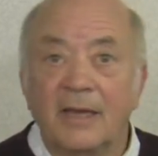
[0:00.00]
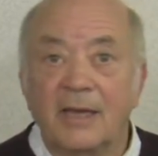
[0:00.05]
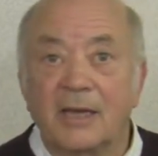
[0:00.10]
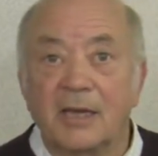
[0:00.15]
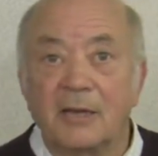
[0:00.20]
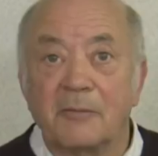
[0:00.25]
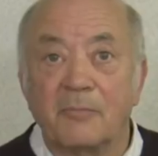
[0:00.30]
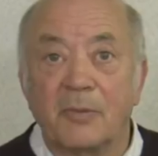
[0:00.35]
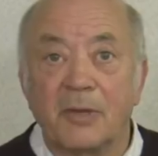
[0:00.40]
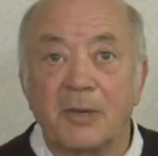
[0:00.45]
it
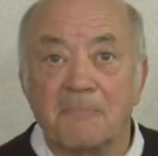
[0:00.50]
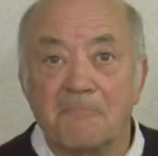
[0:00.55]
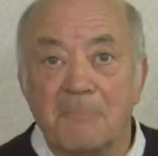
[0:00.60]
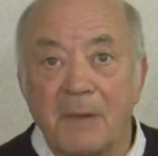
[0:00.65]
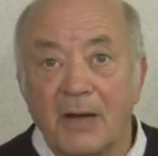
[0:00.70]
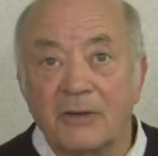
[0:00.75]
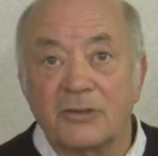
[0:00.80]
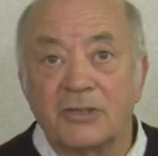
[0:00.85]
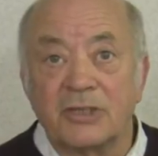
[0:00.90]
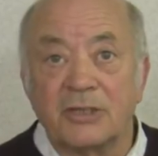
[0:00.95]
can be
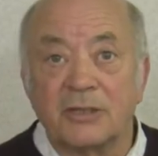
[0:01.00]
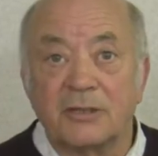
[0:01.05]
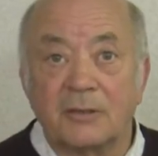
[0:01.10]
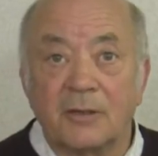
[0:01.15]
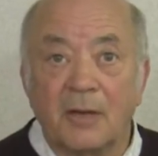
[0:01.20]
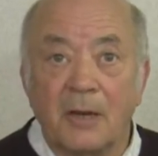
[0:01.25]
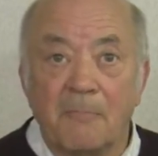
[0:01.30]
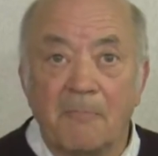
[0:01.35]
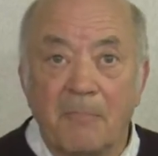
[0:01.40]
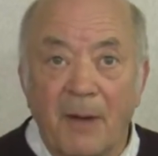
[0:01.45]

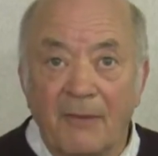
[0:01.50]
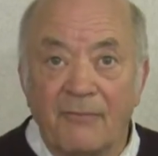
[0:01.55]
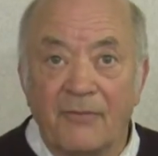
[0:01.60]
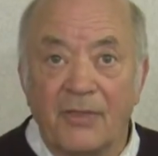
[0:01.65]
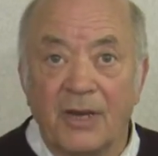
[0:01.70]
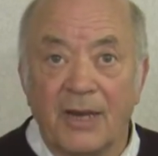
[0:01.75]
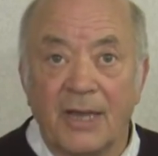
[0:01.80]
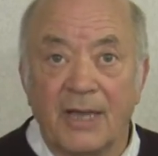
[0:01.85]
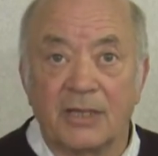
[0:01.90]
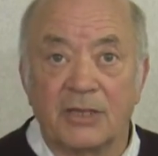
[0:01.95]
mounted above
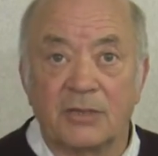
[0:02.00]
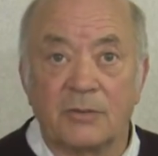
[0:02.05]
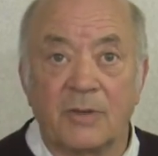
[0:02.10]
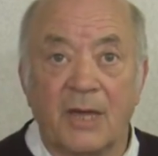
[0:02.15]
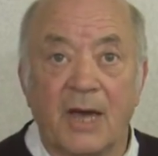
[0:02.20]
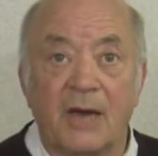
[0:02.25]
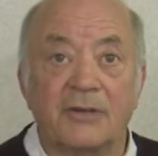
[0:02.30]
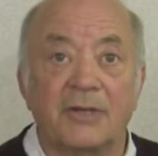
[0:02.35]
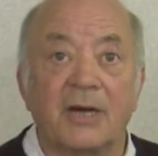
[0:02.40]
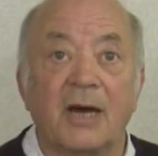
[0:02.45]
the lens
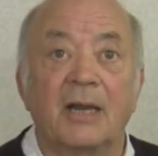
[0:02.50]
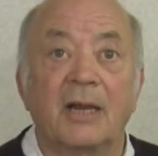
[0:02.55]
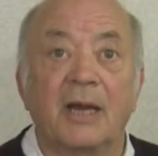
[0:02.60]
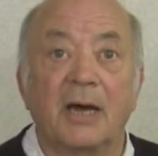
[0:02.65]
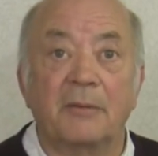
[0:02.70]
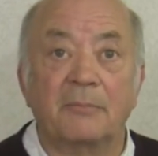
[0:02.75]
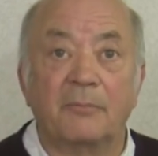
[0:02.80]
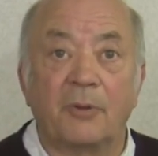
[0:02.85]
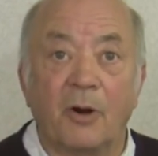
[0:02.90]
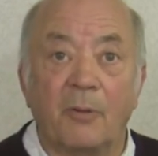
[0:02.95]
without
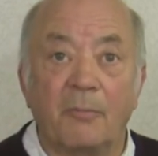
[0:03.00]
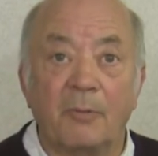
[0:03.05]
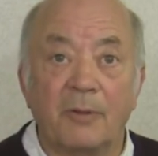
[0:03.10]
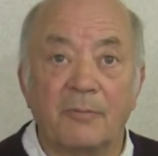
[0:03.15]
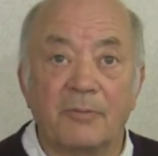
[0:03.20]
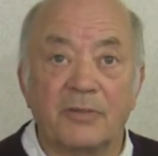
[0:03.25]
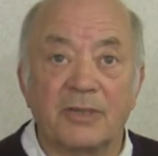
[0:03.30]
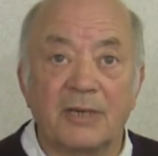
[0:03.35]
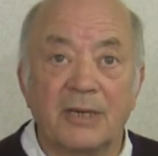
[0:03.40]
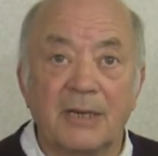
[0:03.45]
eyeline
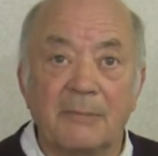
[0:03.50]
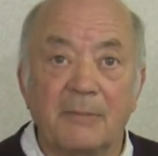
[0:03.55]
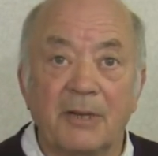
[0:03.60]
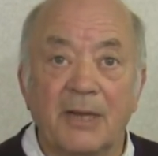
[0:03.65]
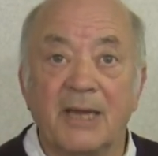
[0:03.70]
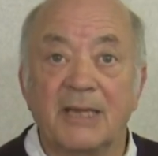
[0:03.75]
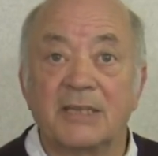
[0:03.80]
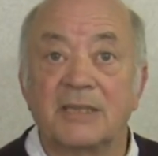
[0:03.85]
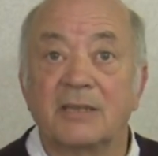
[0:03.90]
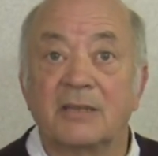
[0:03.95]
problems,
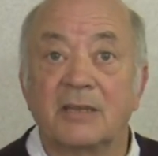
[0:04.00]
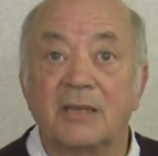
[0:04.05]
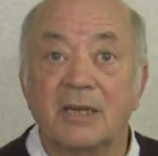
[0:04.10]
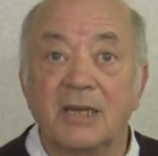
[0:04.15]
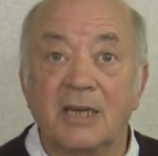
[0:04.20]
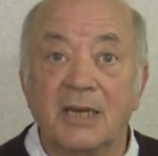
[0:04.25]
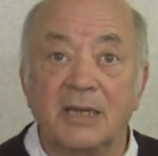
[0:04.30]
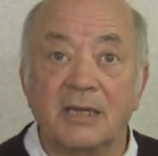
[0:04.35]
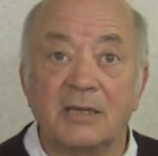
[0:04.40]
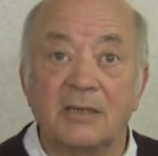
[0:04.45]
eliminating the
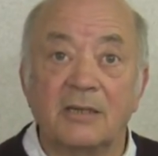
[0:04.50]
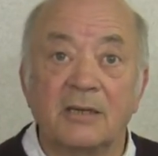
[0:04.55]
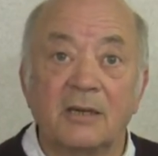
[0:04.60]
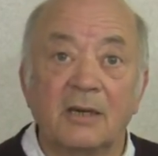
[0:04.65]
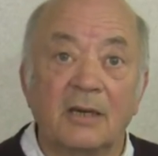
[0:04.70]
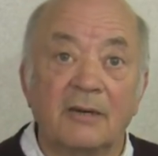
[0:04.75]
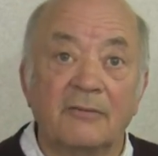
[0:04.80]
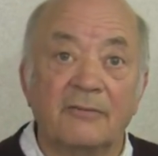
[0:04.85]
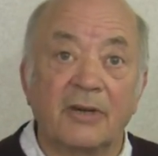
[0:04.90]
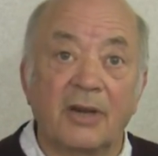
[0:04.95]
need
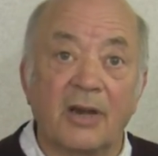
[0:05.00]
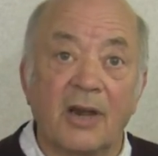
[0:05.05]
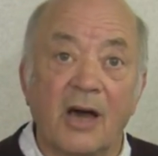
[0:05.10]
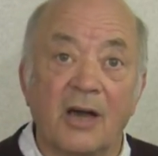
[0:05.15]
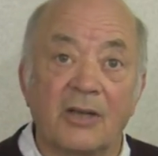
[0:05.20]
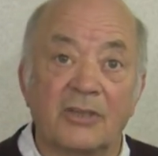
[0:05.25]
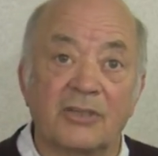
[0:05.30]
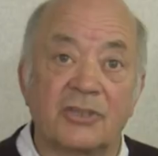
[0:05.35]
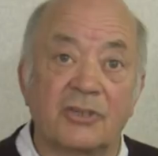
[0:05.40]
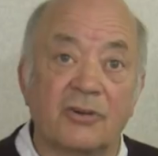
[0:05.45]
for
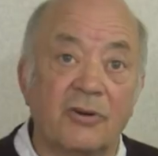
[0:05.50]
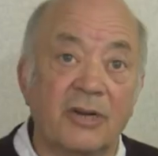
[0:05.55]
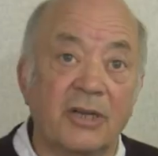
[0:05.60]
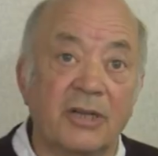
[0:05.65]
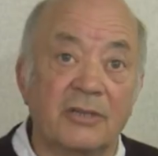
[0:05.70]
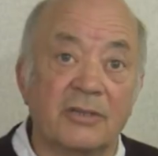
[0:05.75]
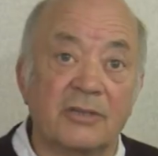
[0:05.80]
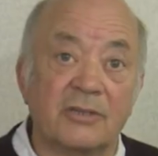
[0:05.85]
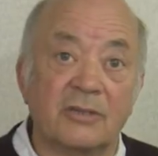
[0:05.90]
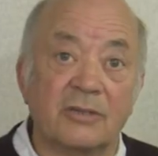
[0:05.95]
glass
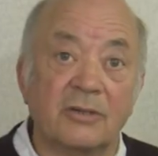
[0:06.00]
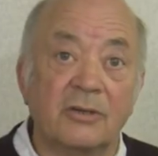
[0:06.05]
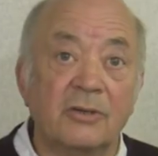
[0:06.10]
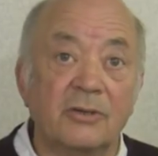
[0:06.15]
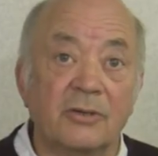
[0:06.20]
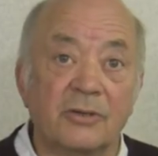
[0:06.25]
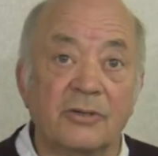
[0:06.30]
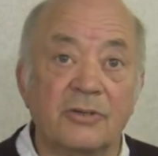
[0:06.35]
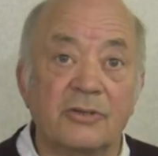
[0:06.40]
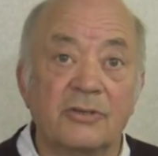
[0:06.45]
screens and
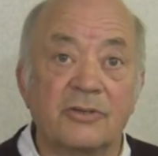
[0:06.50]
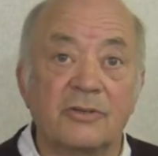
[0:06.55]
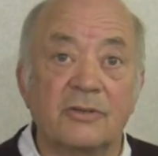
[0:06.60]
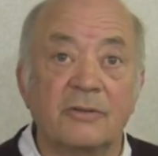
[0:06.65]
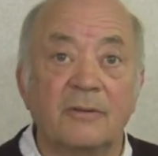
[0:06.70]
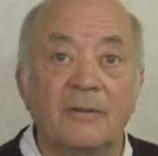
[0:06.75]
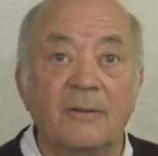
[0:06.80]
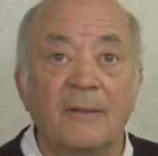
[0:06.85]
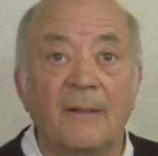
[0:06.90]
hoods.